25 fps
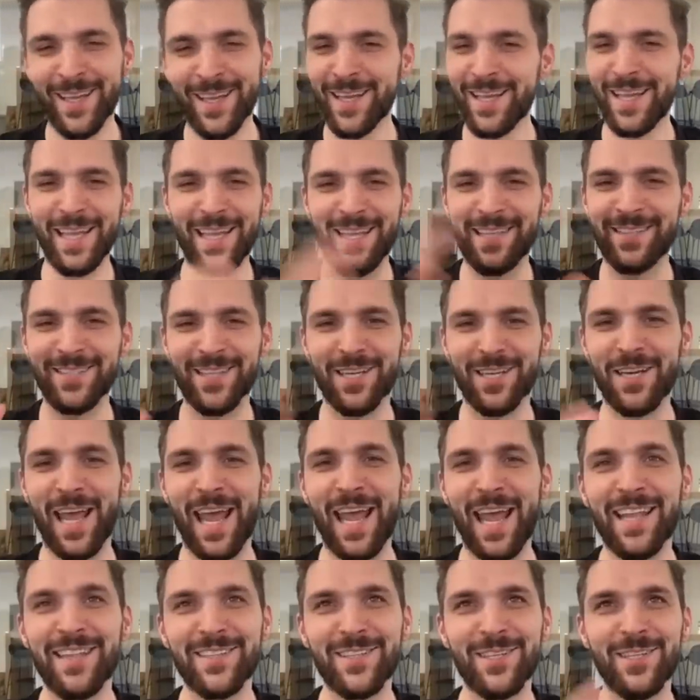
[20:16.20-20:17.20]
it's an
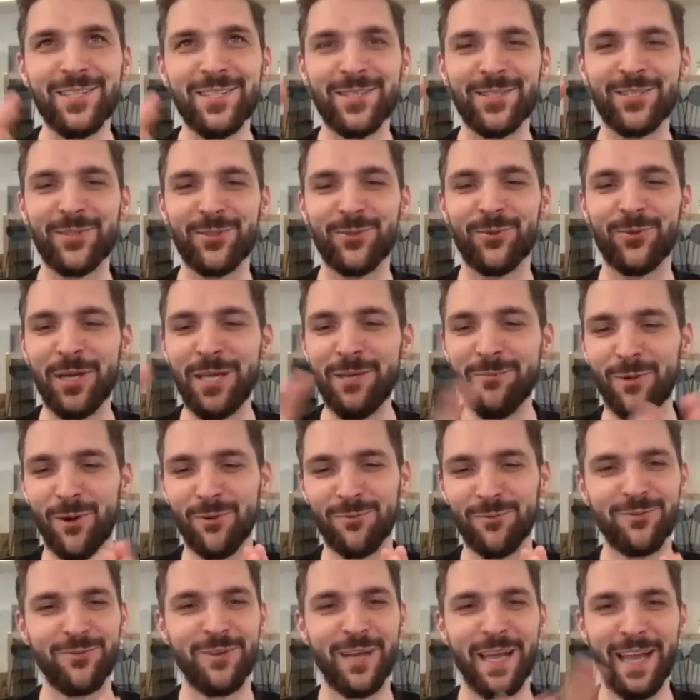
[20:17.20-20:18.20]
endless stream
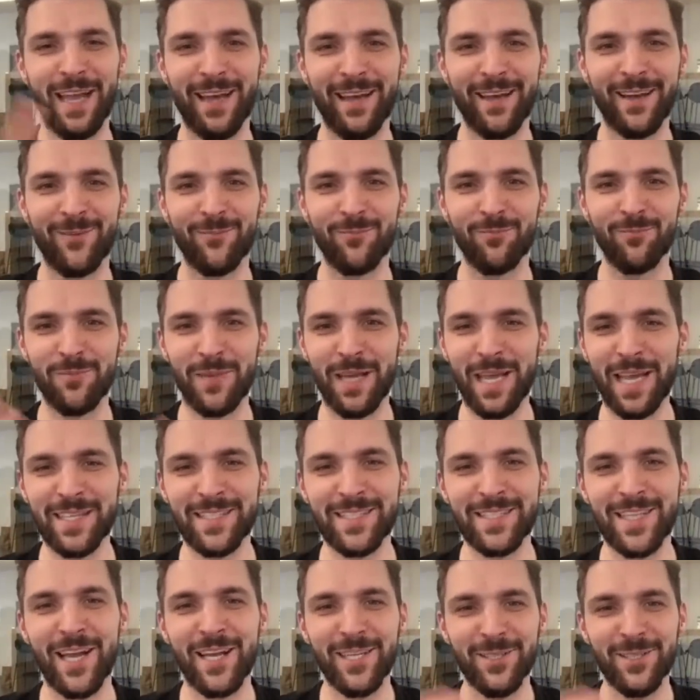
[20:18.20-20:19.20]
of
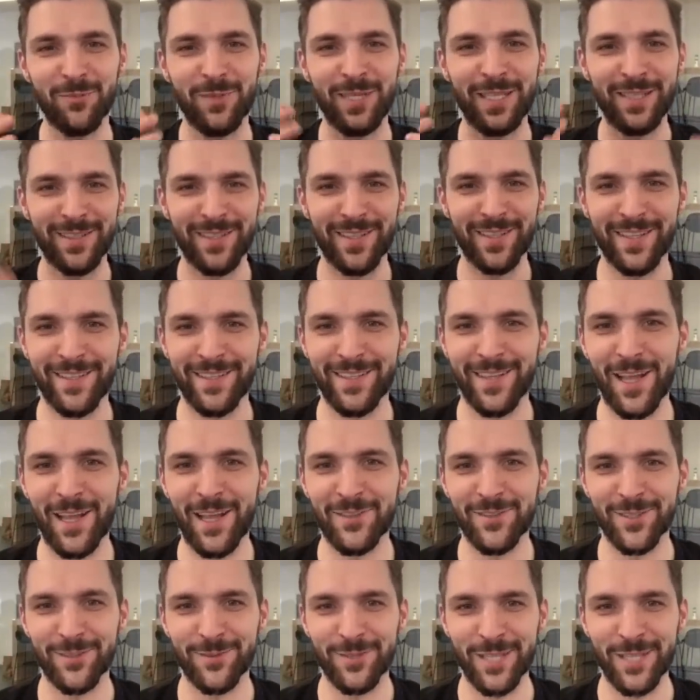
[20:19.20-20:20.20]
excitement and
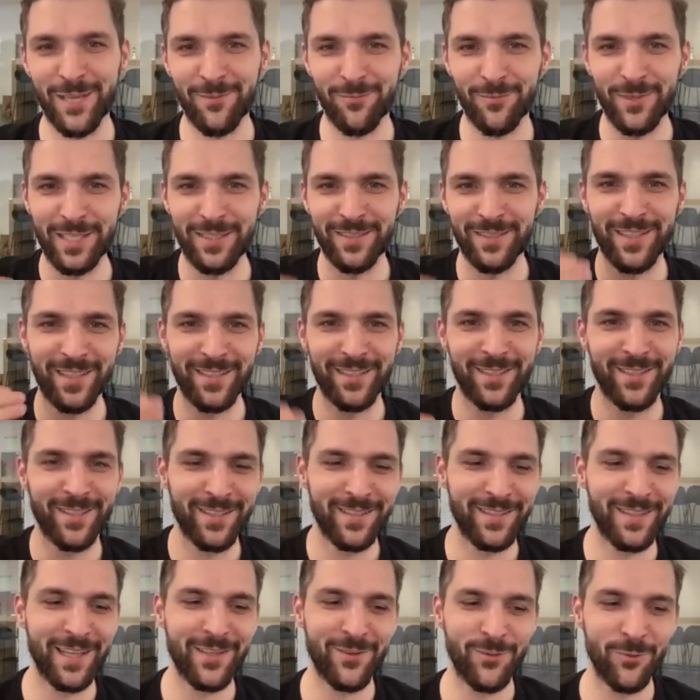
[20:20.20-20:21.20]
entertainment
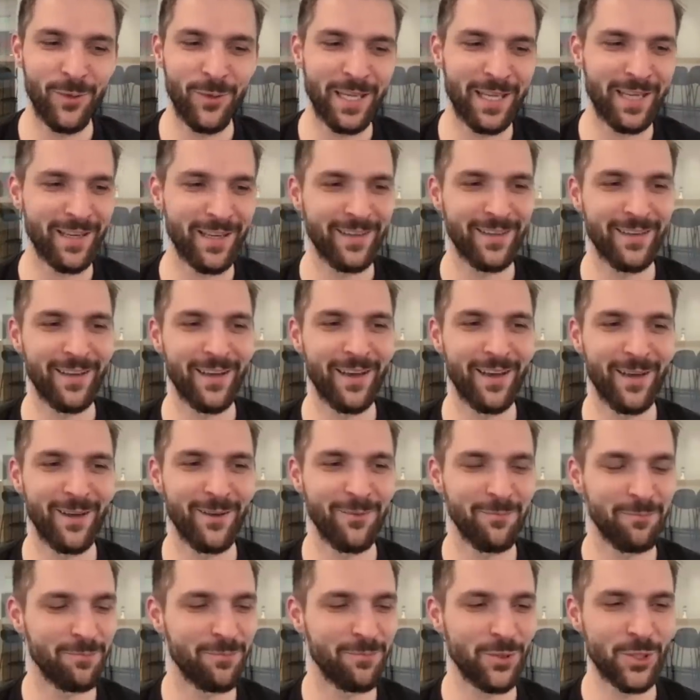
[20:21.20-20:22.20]
that we
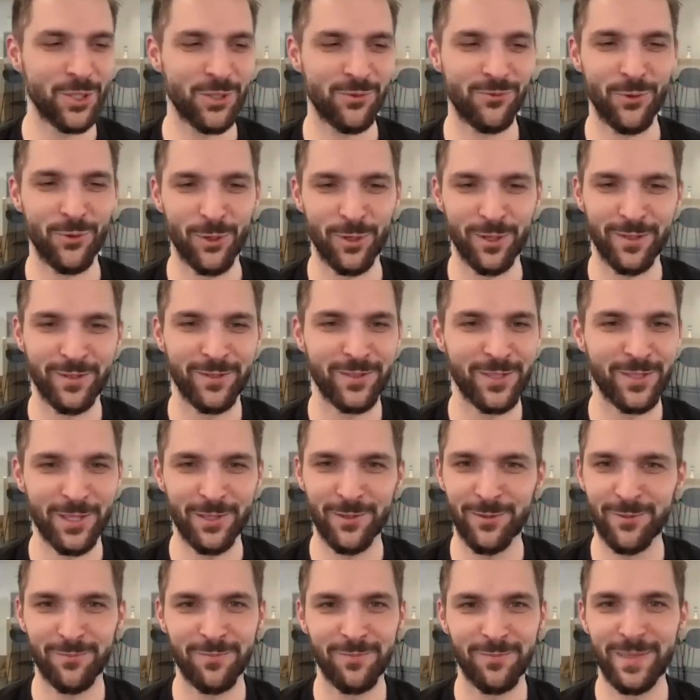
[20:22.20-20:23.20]
can push forward.
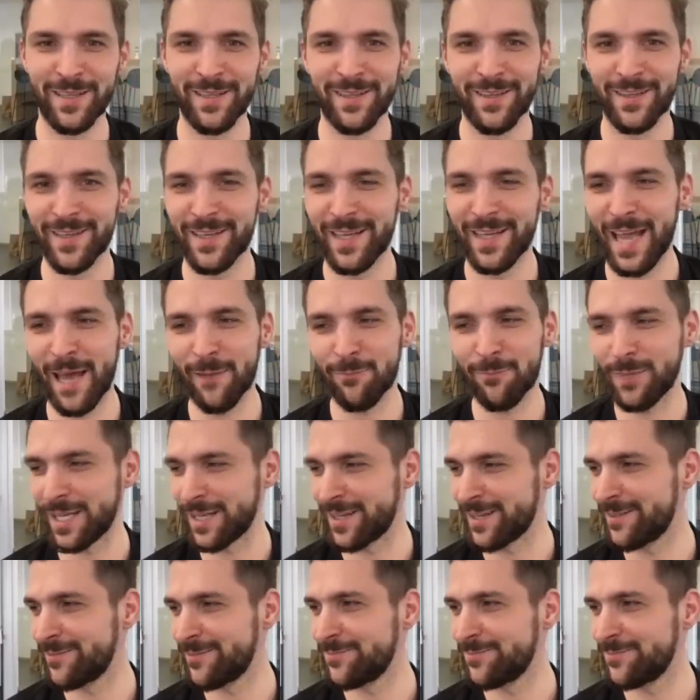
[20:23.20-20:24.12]
So epic.